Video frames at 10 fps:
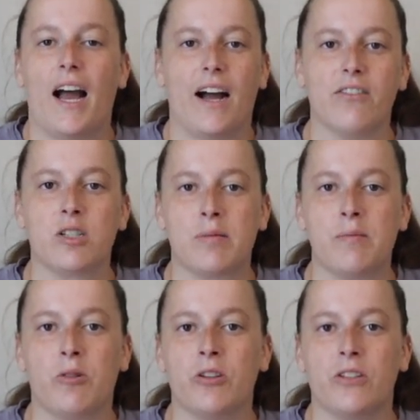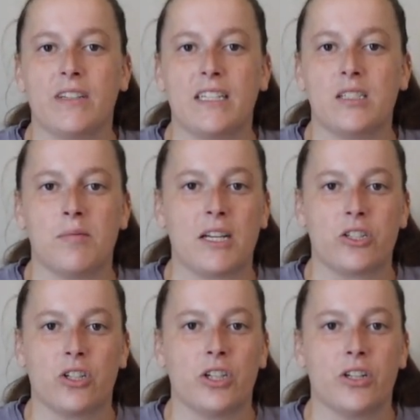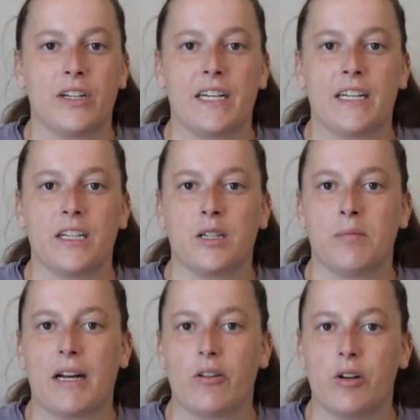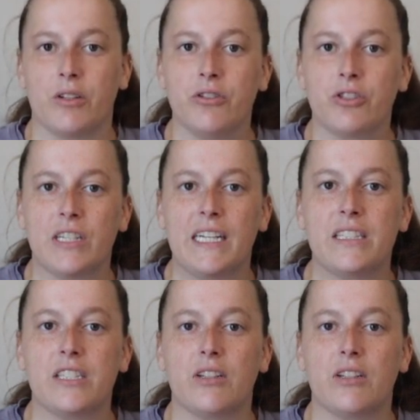Average people, you need to make sure you're getting in your micronutrients.